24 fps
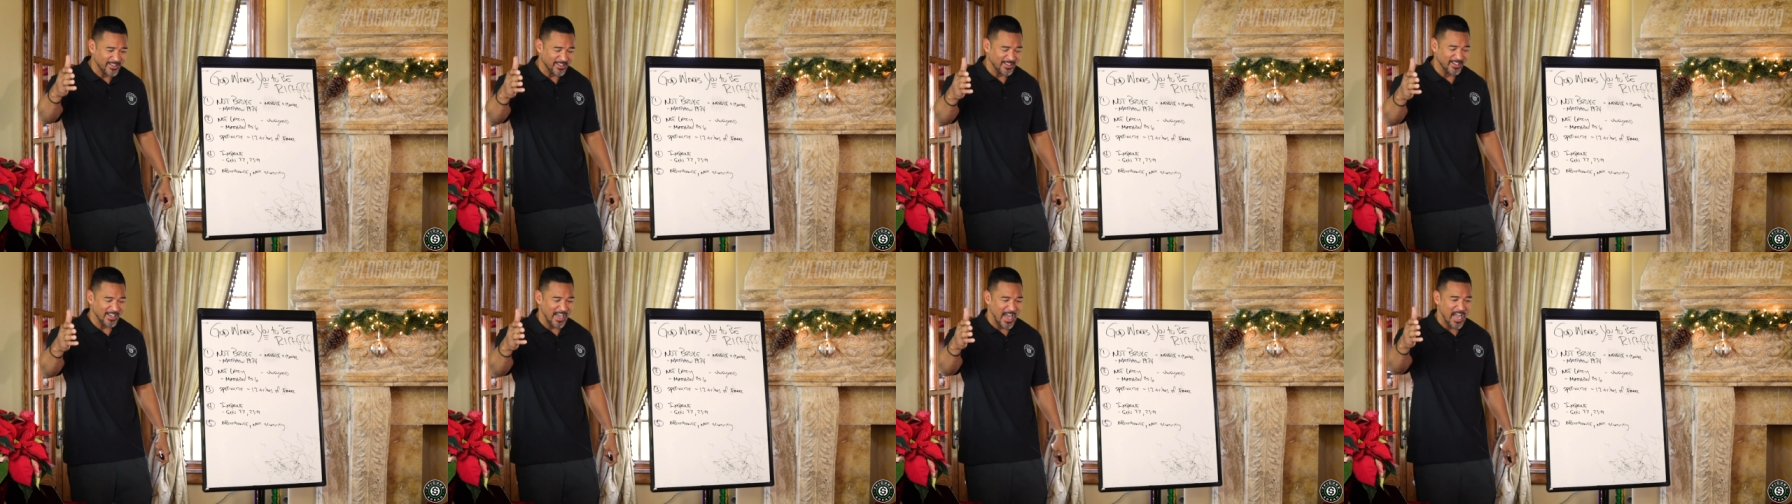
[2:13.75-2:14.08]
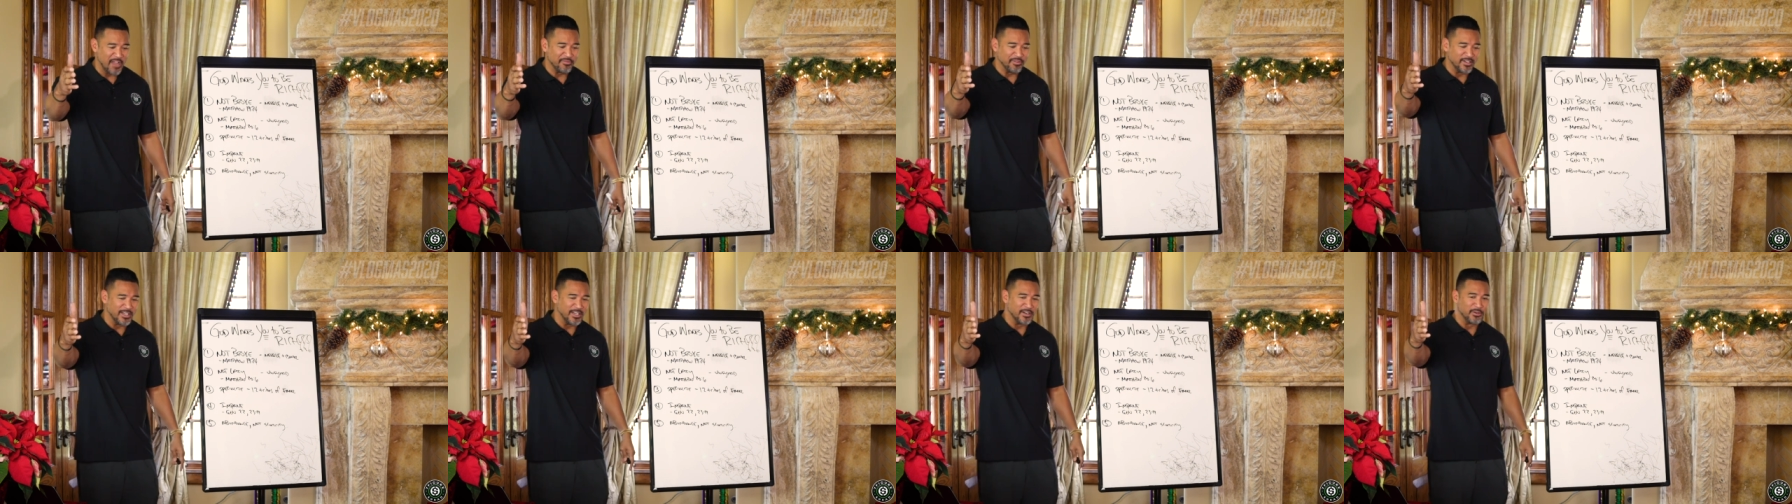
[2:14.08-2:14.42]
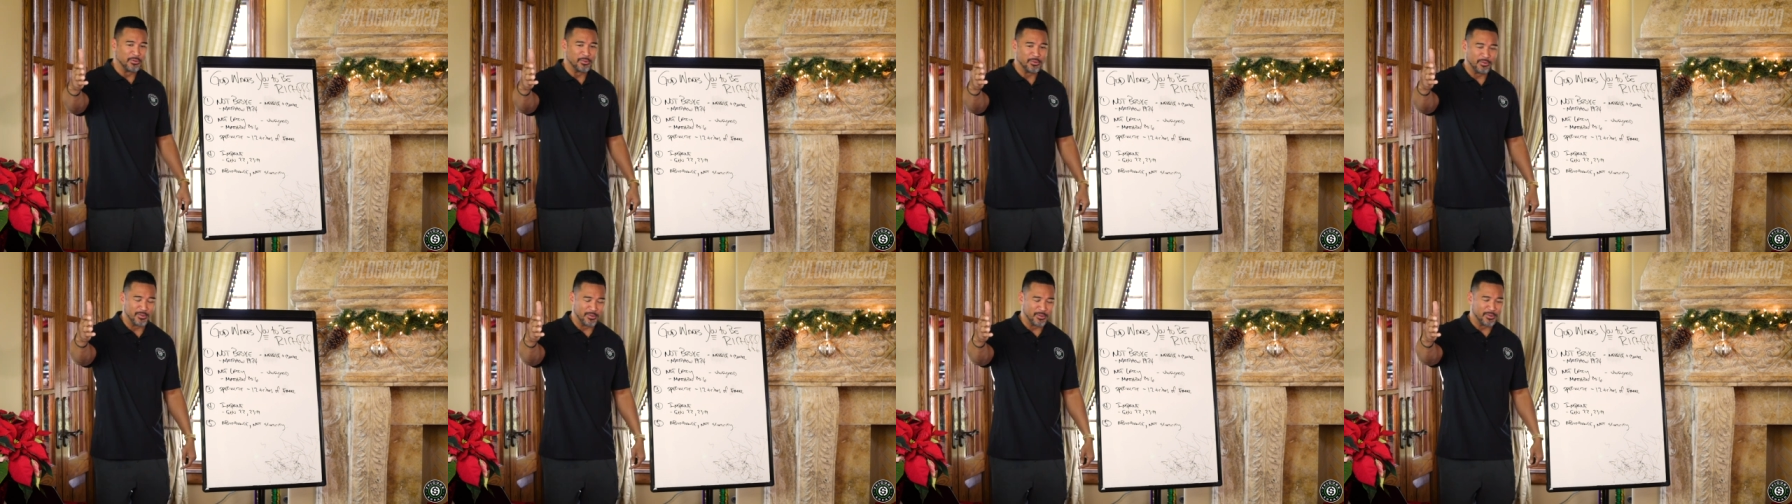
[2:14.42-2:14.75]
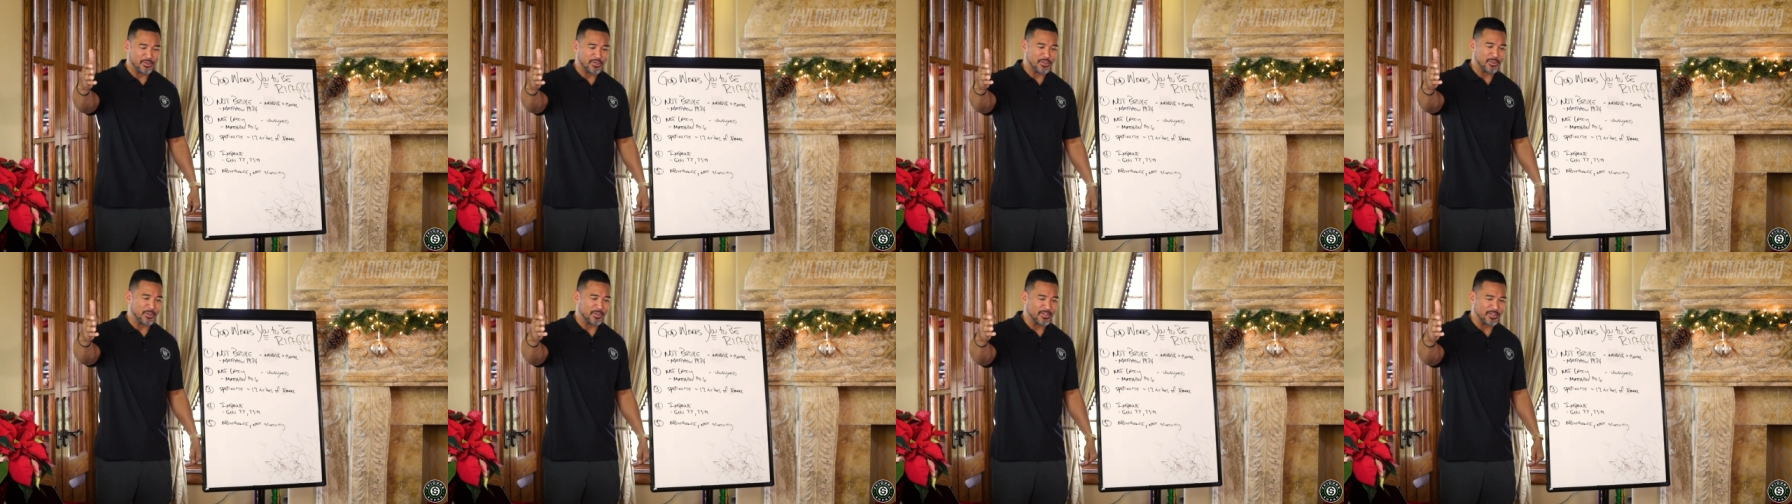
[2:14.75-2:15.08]
uh, Ivan here, who,
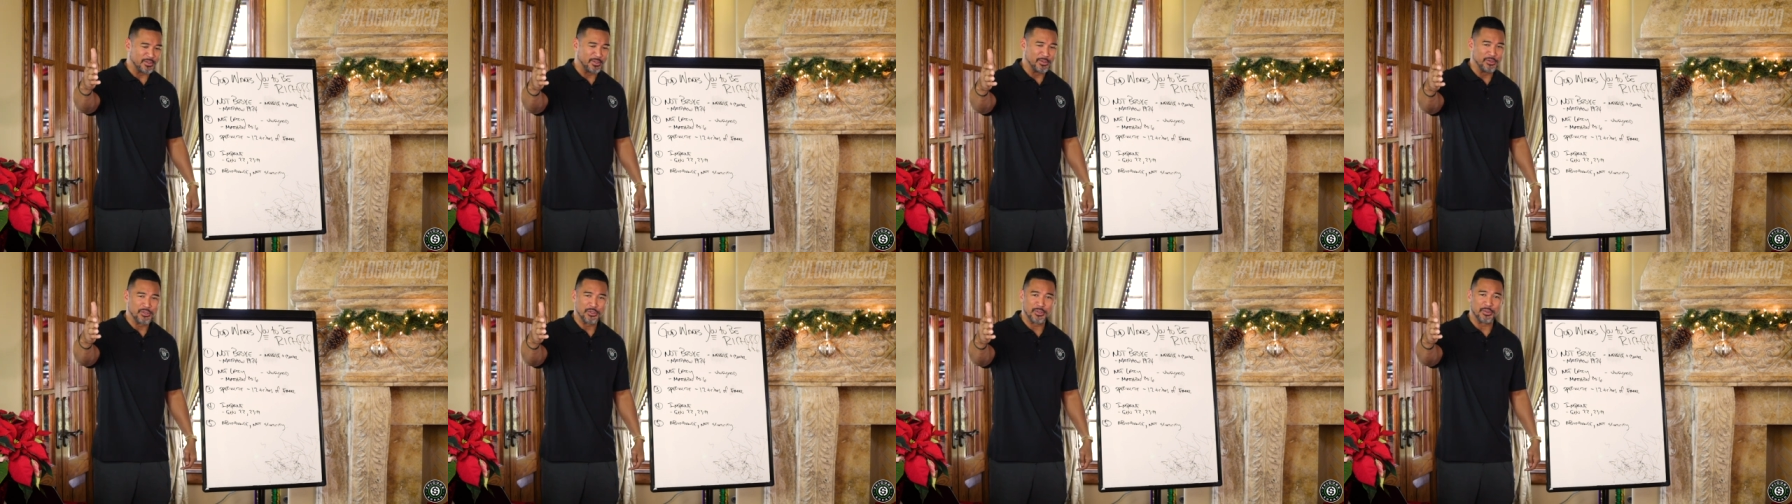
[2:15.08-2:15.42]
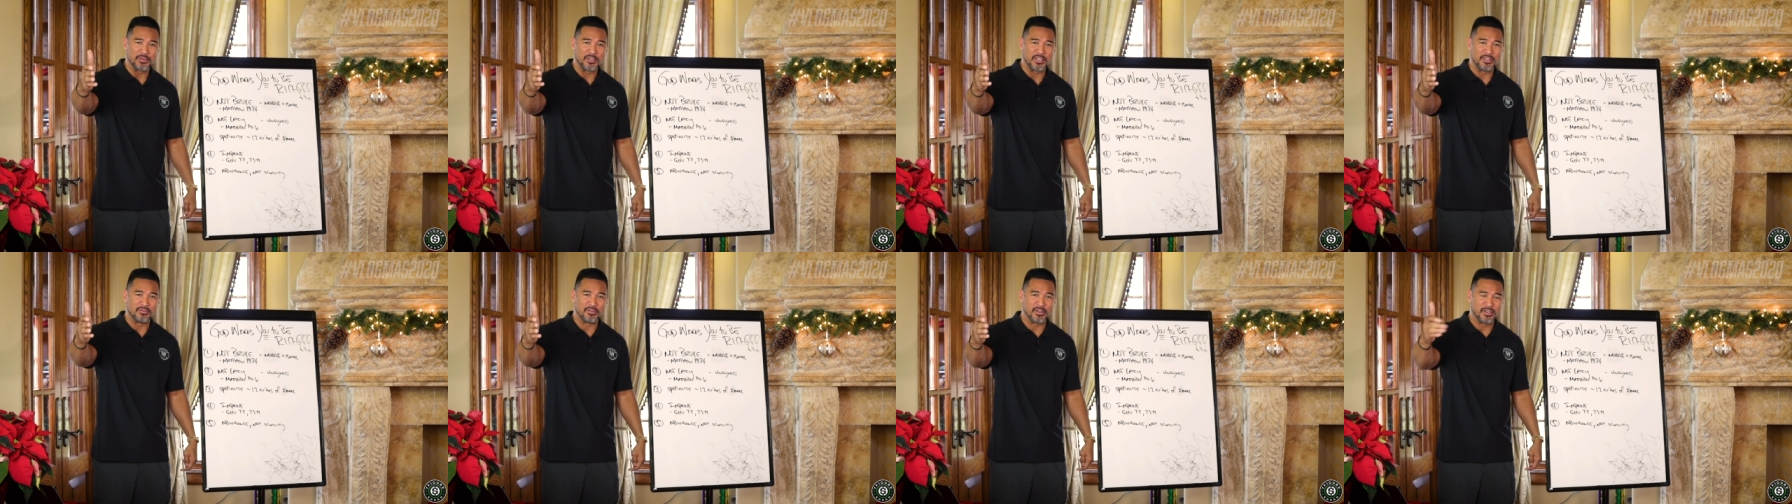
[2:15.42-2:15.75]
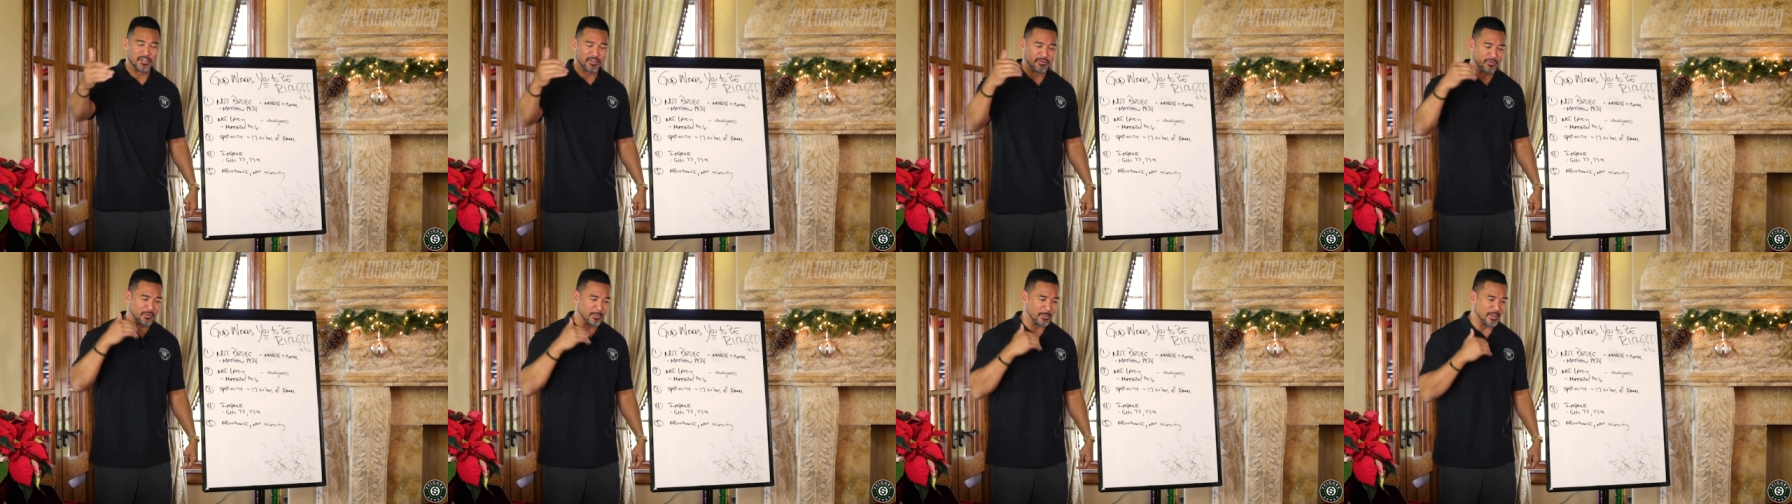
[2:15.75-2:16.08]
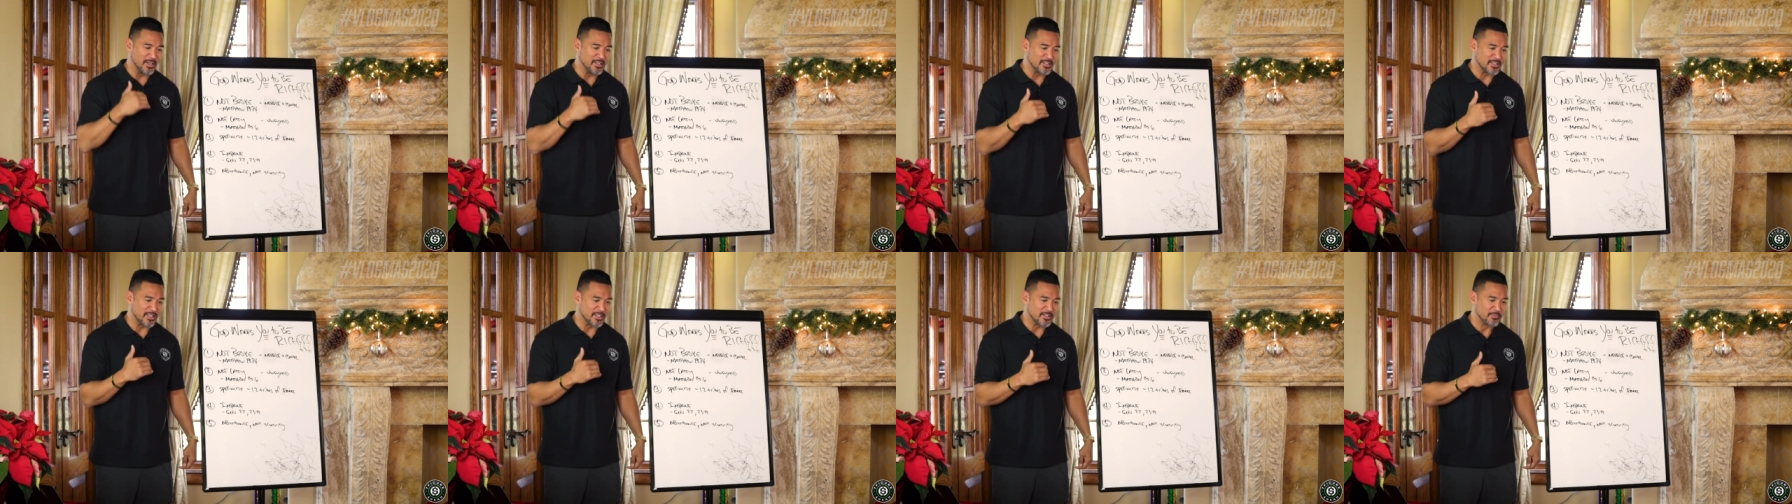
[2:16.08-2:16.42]
who, shoots, who shoots these videos for
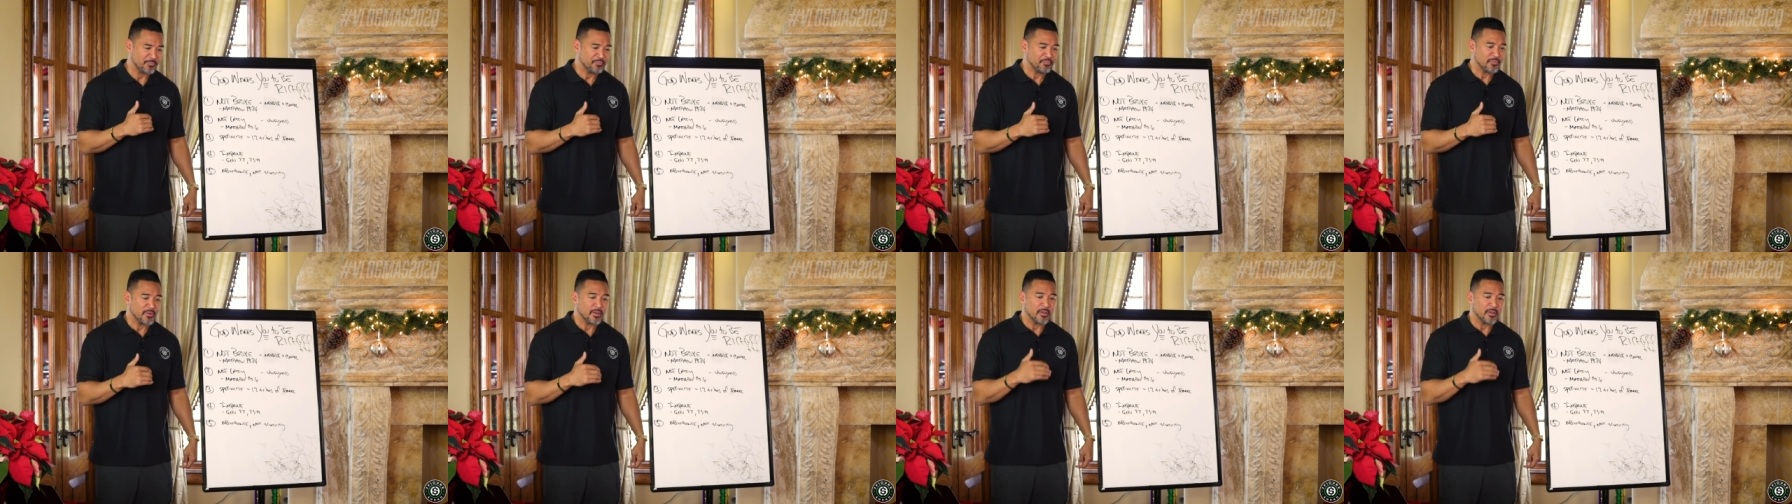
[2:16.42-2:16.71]
me, he says,